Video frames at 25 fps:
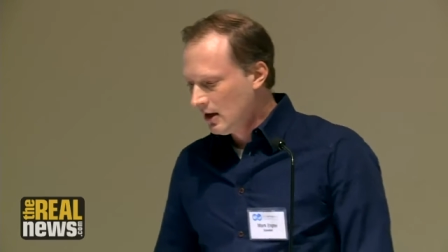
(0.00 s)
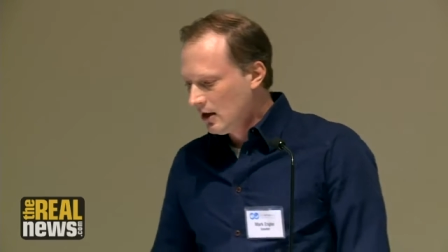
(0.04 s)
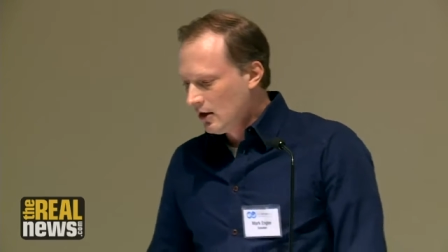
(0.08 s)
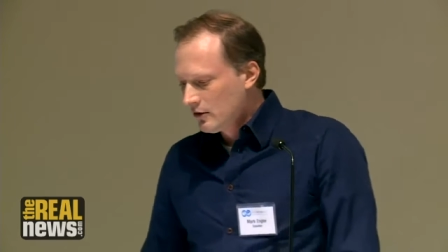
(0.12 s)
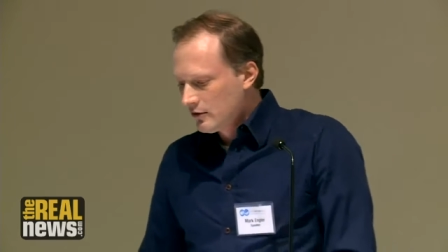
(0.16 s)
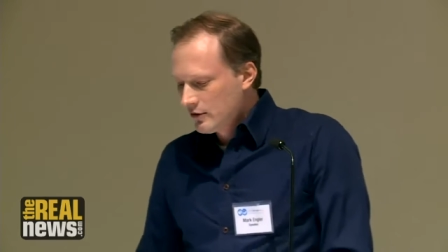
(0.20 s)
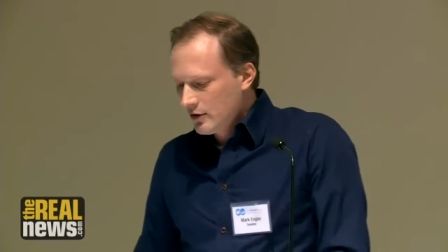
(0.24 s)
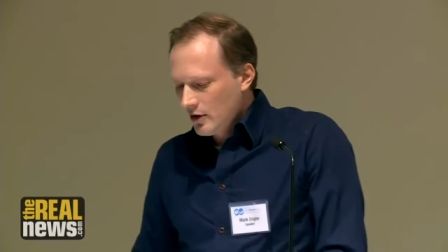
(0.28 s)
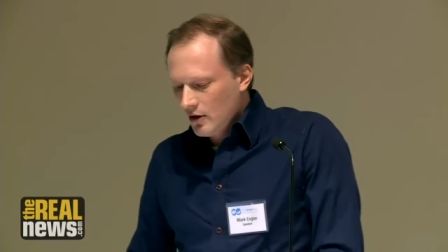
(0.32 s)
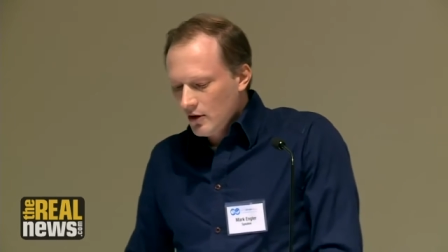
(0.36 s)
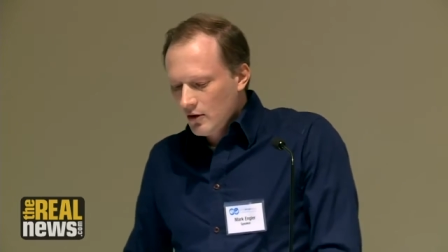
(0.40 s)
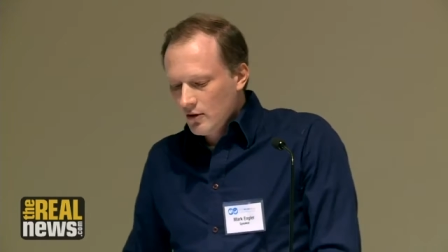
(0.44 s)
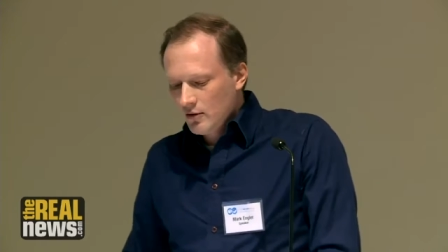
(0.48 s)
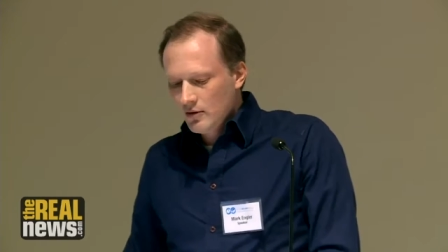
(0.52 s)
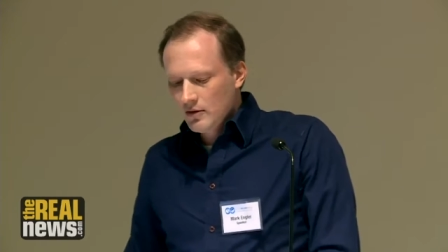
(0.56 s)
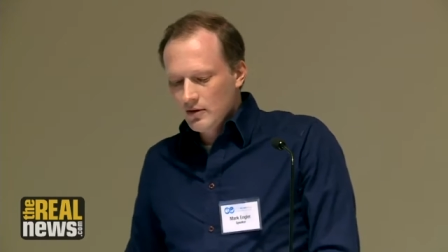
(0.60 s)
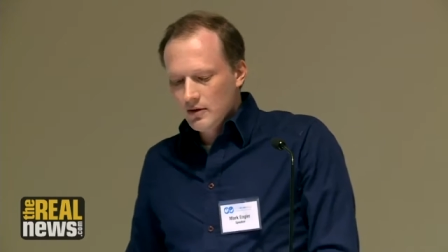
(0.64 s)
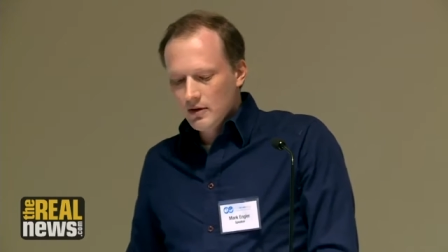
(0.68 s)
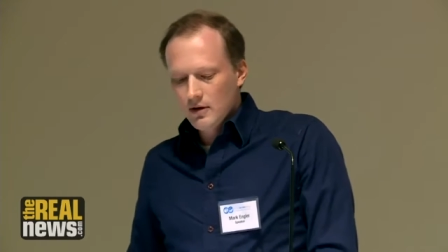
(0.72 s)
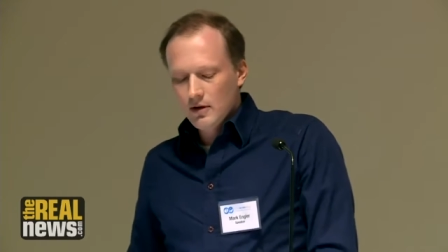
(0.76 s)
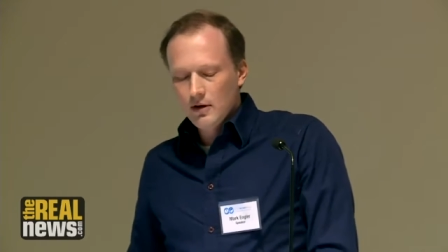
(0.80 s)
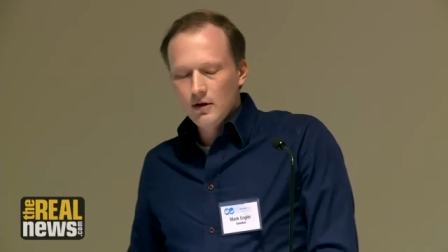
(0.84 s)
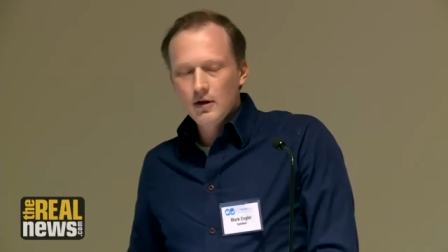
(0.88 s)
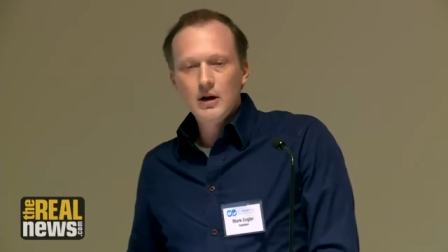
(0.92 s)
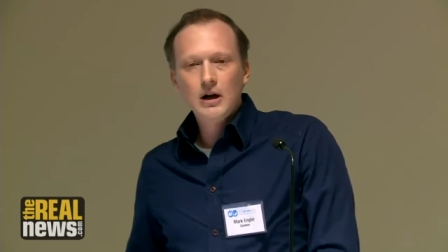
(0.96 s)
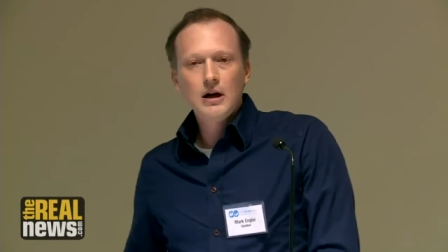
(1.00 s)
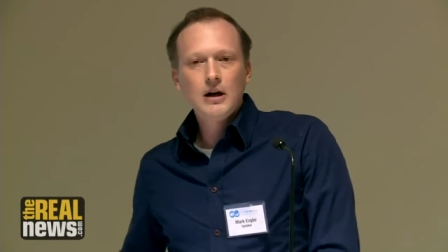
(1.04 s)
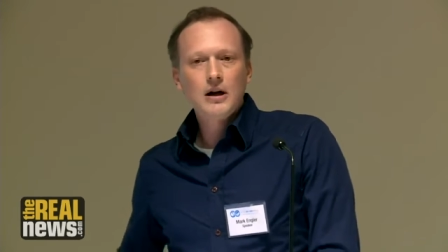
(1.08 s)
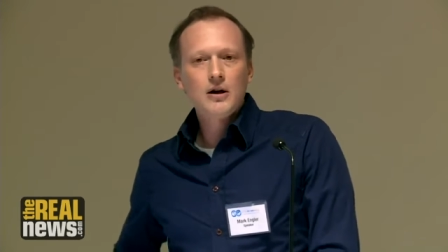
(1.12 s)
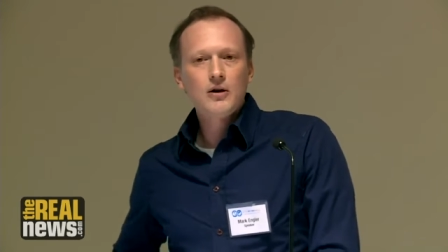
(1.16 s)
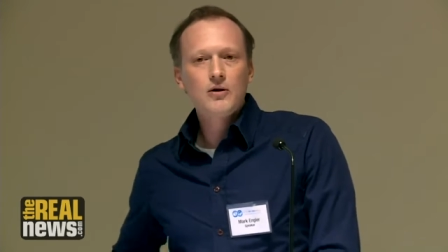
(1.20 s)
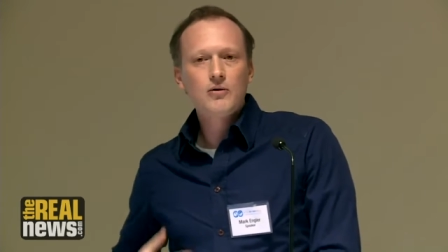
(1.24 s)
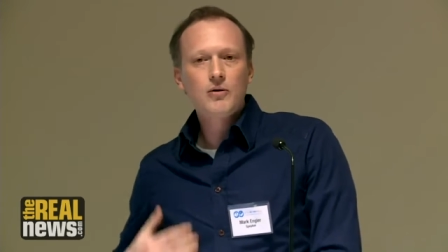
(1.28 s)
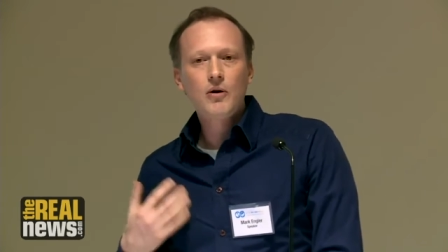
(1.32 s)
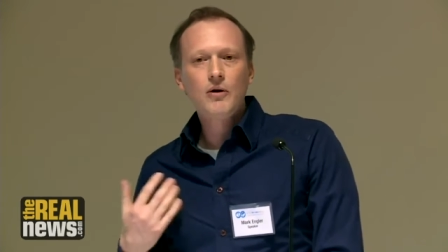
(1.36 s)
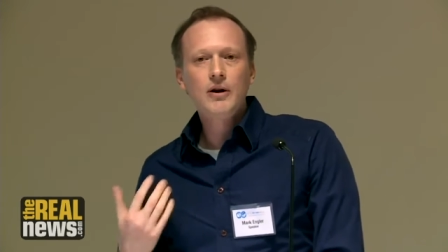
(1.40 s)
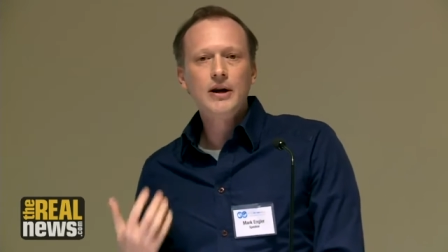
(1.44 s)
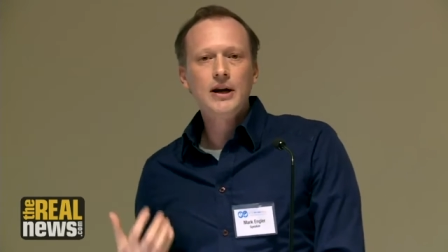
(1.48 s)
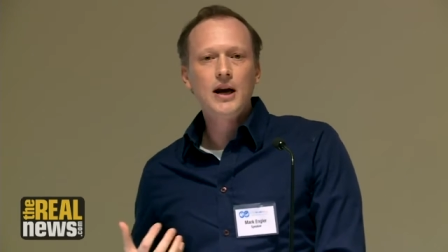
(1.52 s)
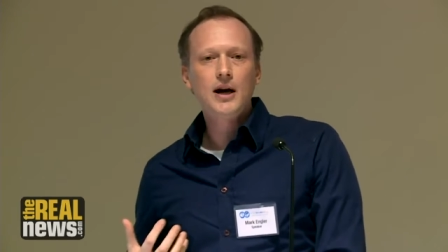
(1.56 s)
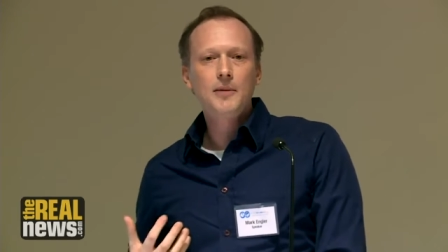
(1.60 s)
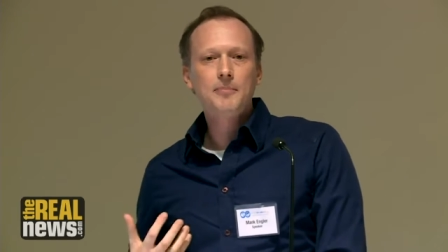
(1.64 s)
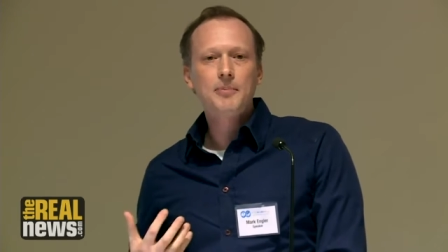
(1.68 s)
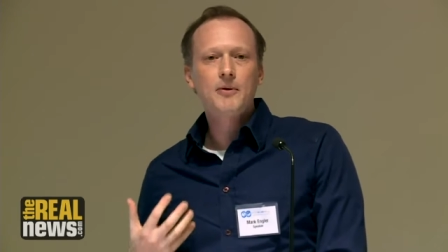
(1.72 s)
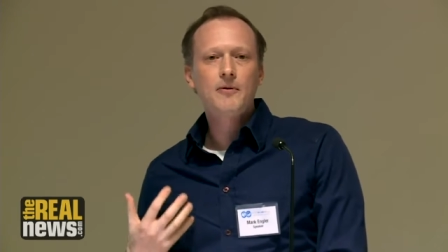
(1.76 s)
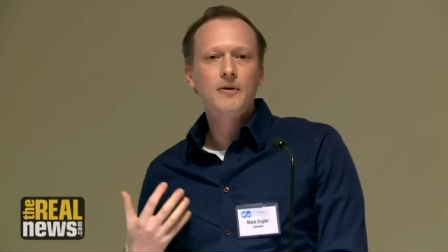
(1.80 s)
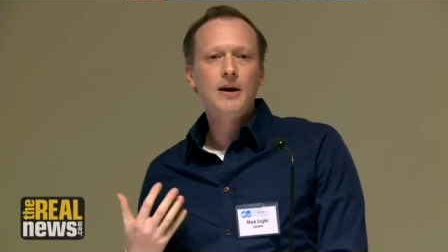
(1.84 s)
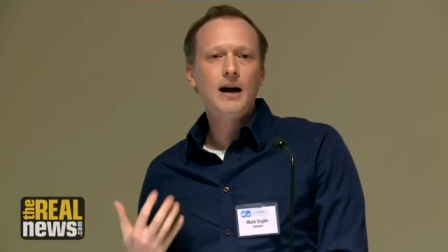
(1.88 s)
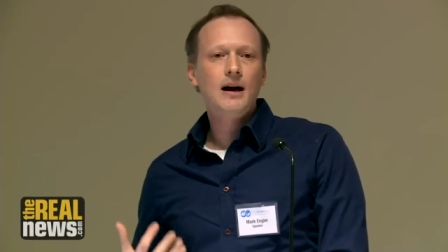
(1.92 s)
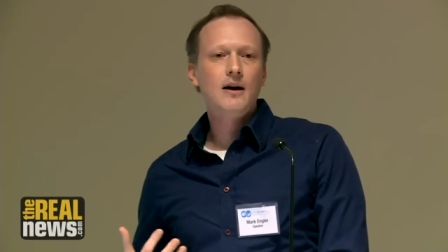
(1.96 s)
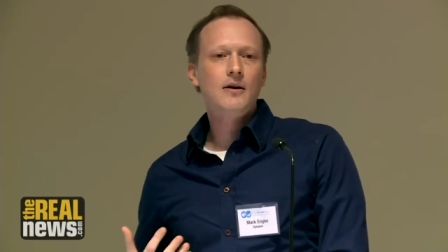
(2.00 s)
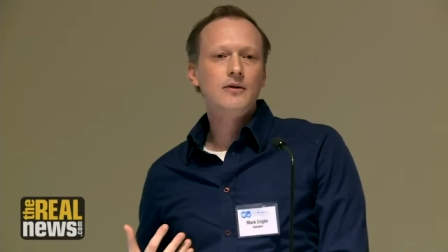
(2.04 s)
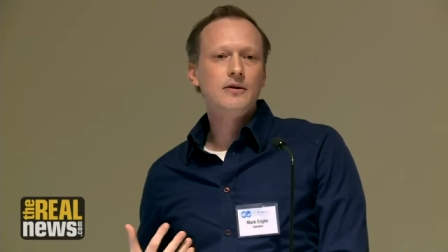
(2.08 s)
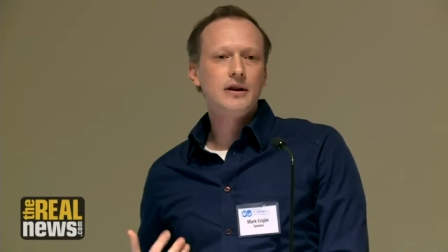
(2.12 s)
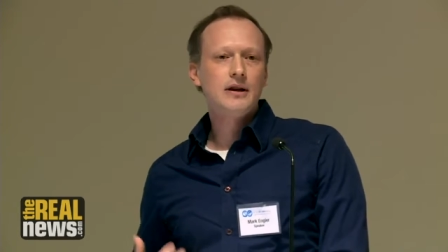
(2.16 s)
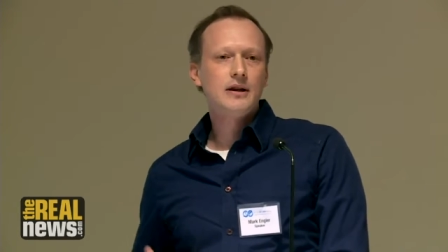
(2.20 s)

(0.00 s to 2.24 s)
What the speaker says: So growing up around